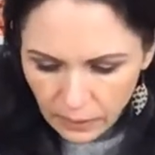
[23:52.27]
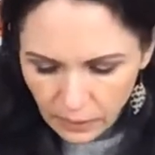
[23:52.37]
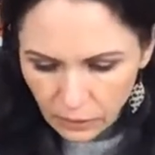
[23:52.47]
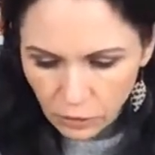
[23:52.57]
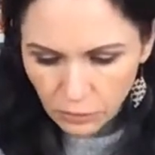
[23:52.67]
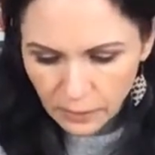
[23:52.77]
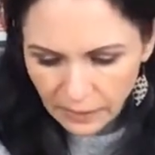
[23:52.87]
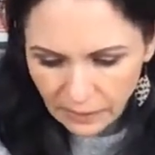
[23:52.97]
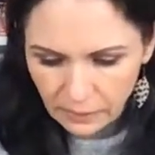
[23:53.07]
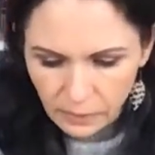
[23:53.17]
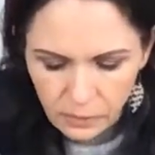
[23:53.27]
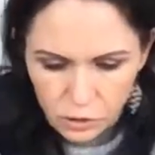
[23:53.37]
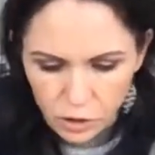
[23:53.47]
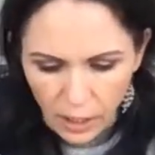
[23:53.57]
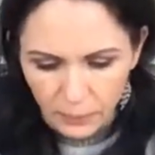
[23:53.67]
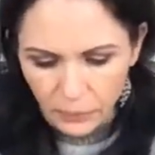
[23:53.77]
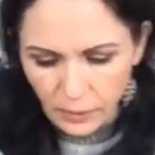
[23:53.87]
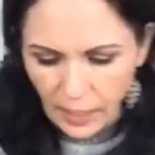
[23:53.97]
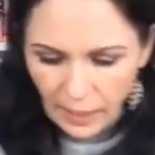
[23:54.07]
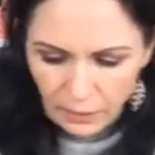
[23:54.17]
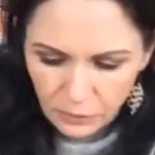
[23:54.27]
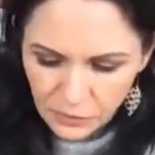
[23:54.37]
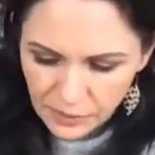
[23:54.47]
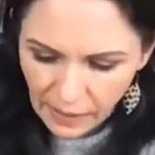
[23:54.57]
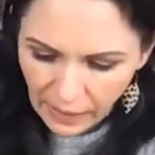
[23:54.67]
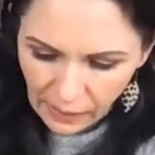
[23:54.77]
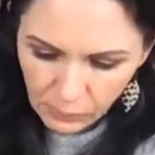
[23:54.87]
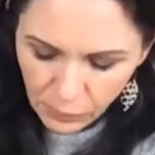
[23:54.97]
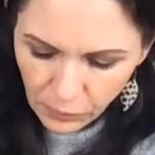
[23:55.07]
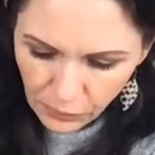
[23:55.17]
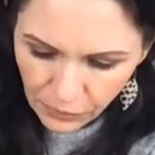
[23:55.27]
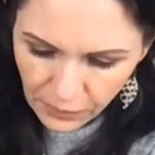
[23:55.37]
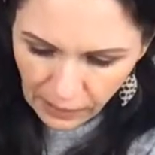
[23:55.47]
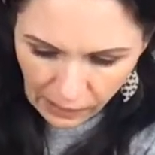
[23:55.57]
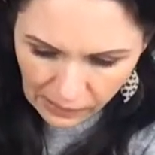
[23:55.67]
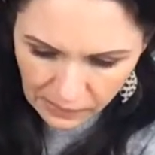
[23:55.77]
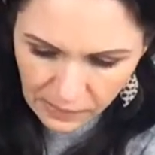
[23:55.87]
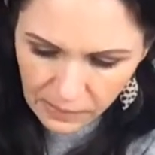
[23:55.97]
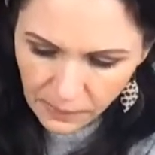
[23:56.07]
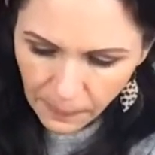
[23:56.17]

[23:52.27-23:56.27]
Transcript: you can shop your house and pull things